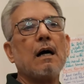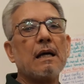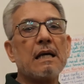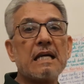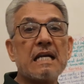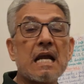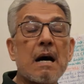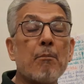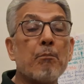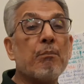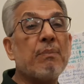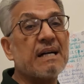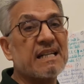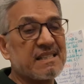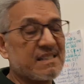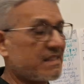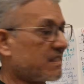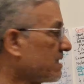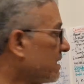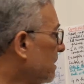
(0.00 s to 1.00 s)

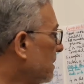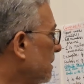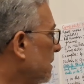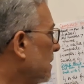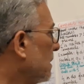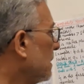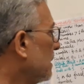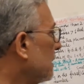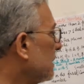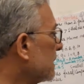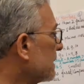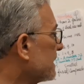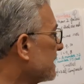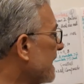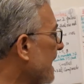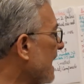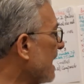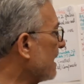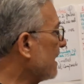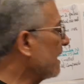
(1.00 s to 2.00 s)
numbers.
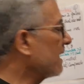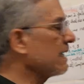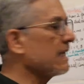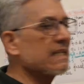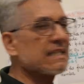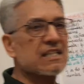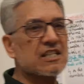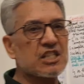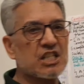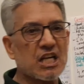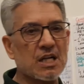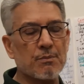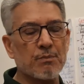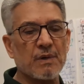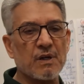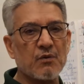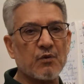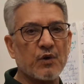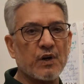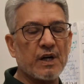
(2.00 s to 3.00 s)
Zehlen is a
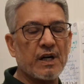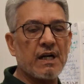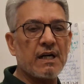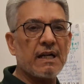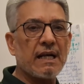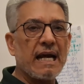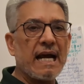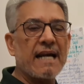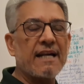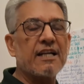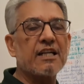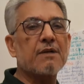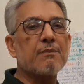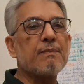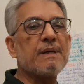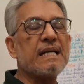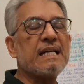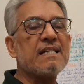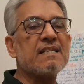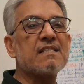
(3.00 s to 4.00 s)
German word and it
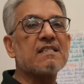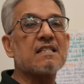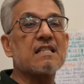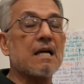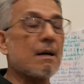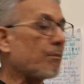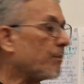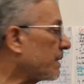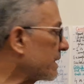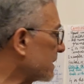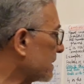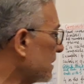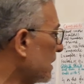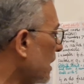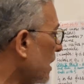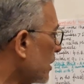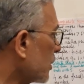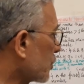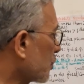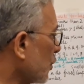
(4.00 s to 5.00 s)
means numbers.
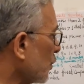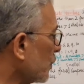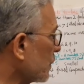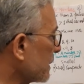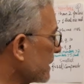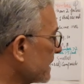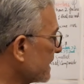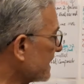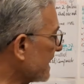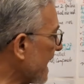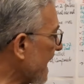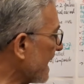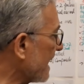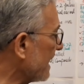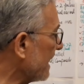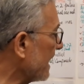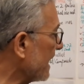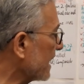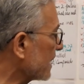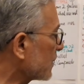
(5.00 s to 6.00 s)
So Z
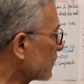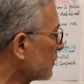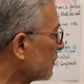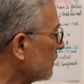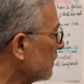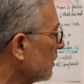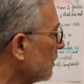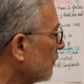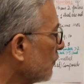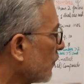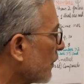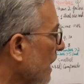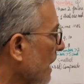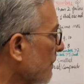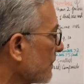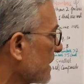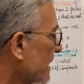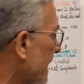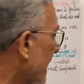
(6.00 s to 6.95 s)
is from